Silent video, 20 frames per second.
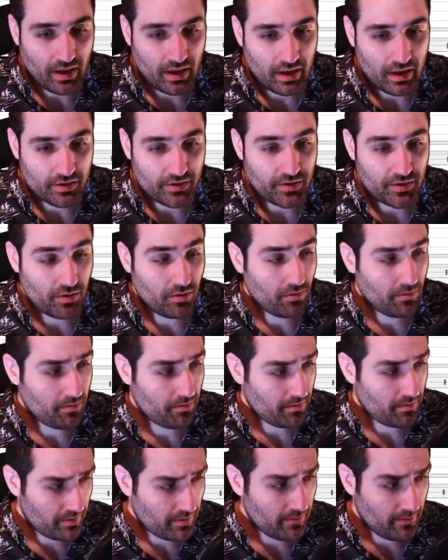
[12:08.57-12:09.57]
So
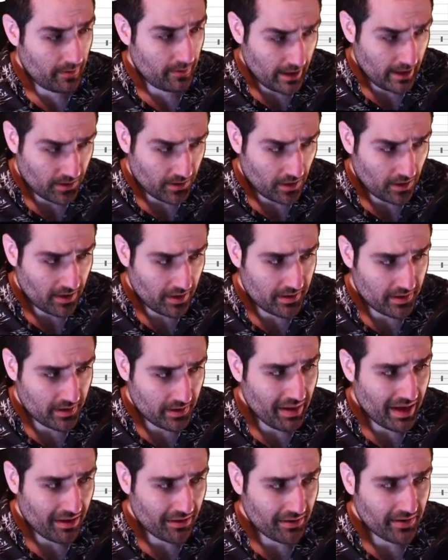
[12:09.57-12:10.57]
that's all that's
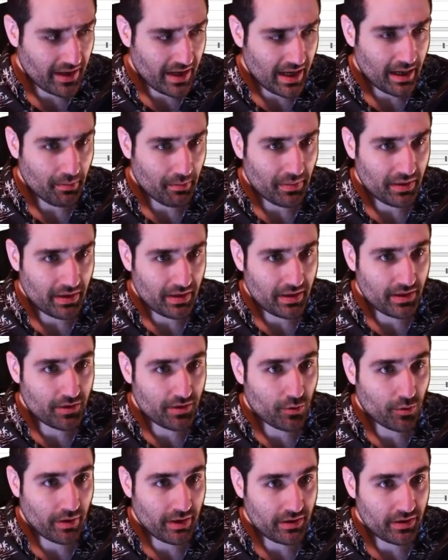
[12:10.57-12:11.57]
about to happen. It's
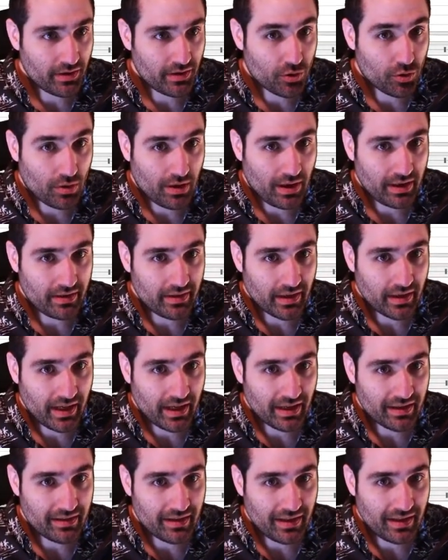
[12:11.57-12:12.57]
going to try to
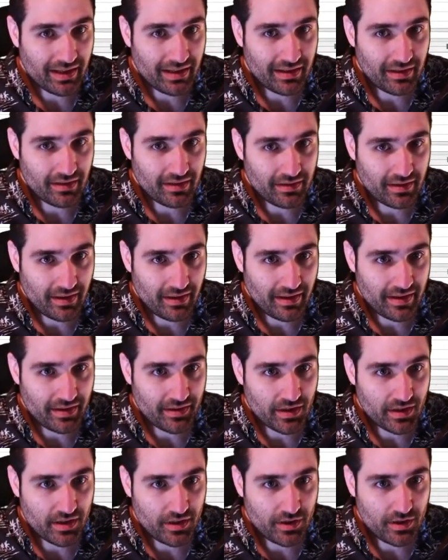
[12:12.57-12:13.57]
connect to this
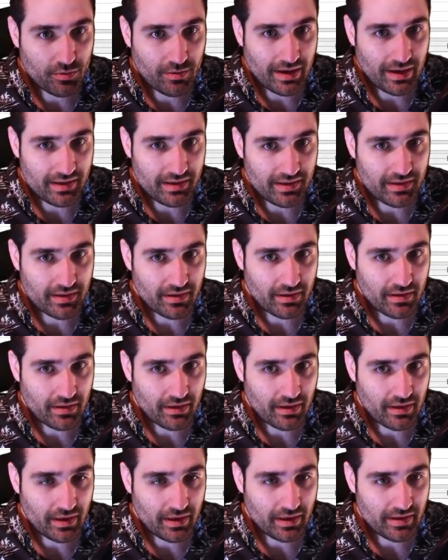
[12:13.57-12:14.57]
address
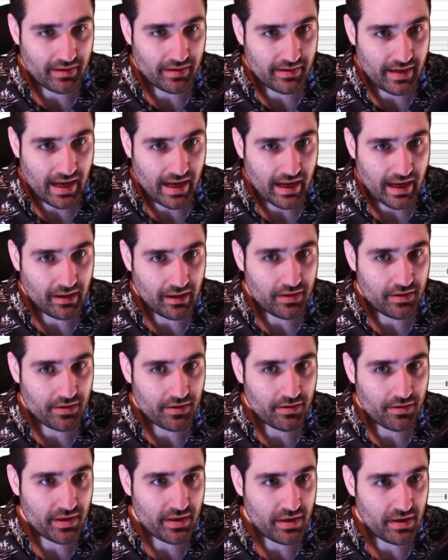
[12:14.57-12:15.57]
exactly as you
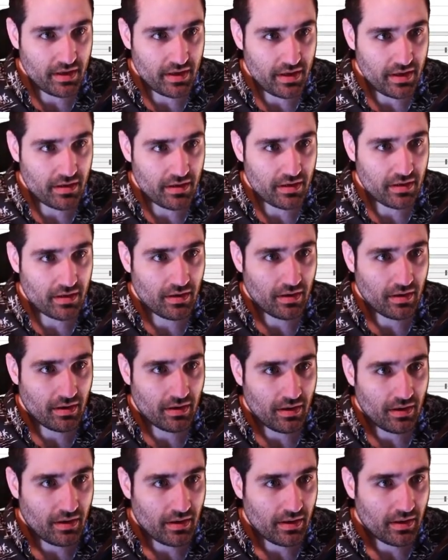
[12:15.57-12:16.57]
see it here.
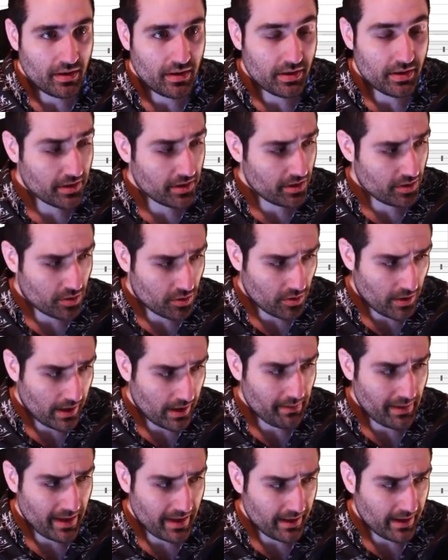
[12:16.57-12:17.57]
It's going to try to
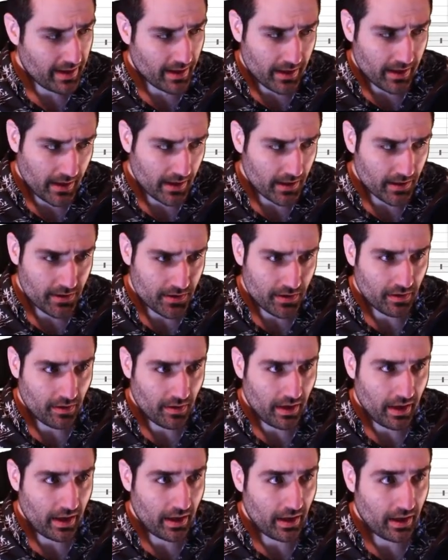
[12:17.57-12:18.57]
make that connection,
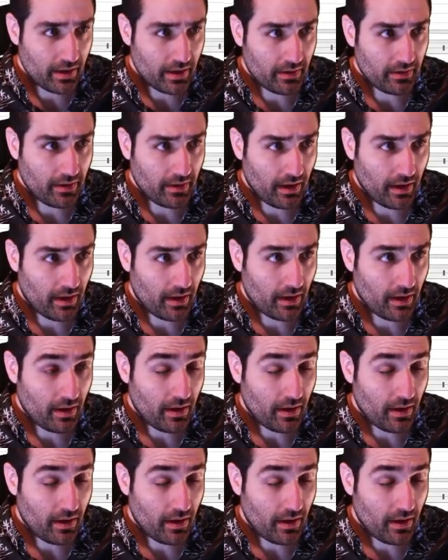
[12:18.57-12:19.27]
and well,